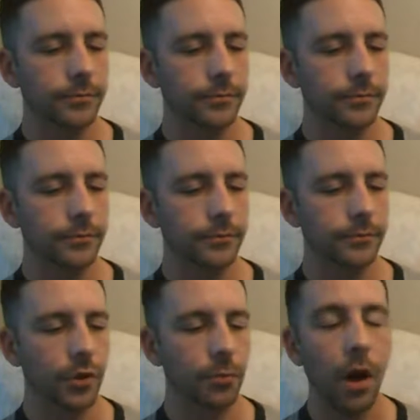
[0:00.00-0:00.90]

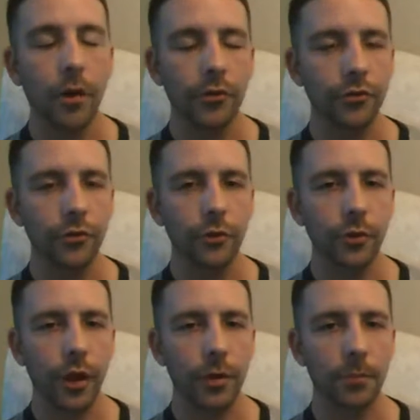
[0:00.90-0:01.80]
demolish you
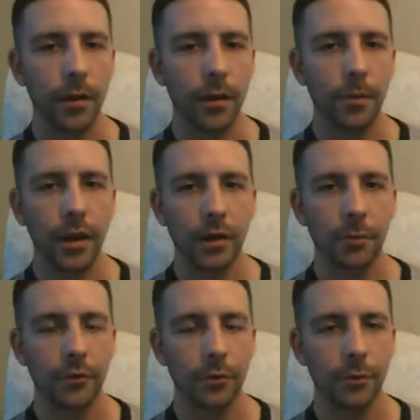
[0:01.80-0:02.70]
and make it a
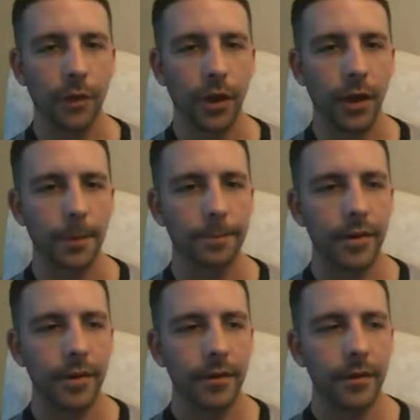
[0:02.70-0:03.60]
miserable game,
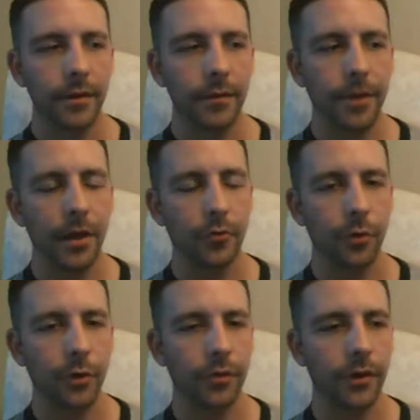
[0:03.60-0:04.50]
that's one
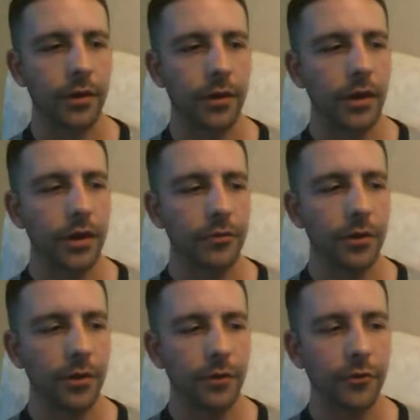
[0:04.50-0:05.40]
thing. If the
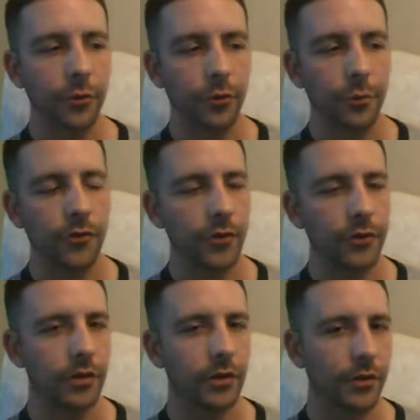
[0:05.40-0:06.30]
list was
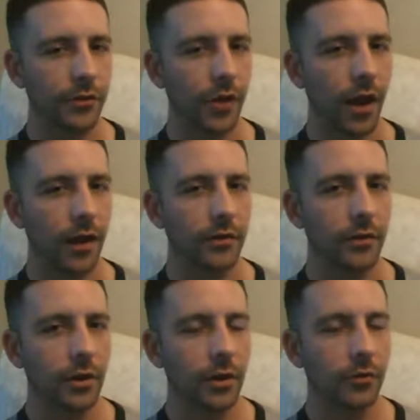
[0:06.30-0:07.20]
specifically designed
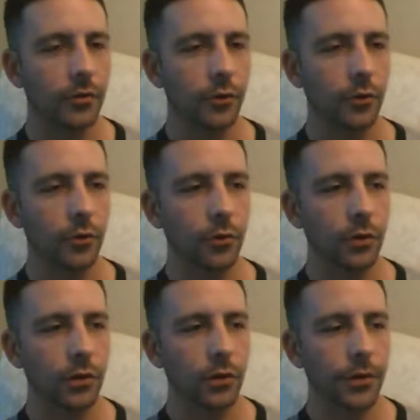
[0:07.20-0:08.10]
to
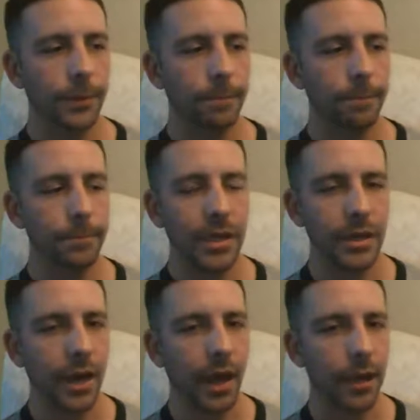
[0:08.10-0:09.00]
be
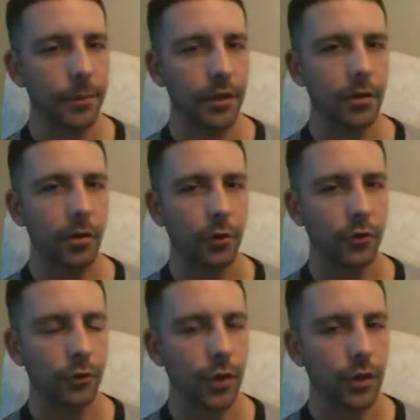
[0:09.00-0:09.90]
gamey or
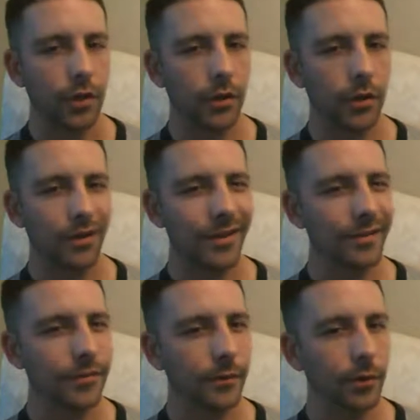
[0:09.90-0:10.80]
tricky, that's a
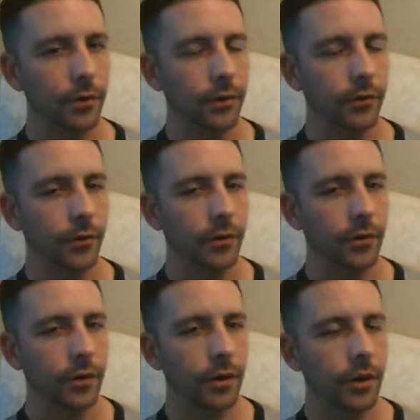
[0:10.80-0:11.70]
little different.
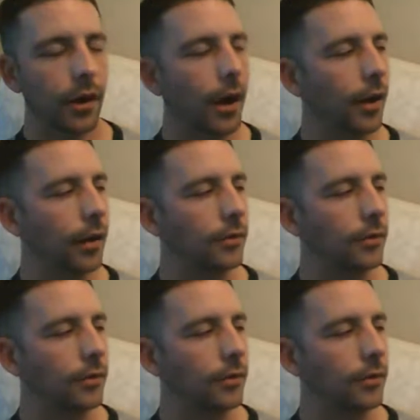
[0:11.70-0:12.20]
And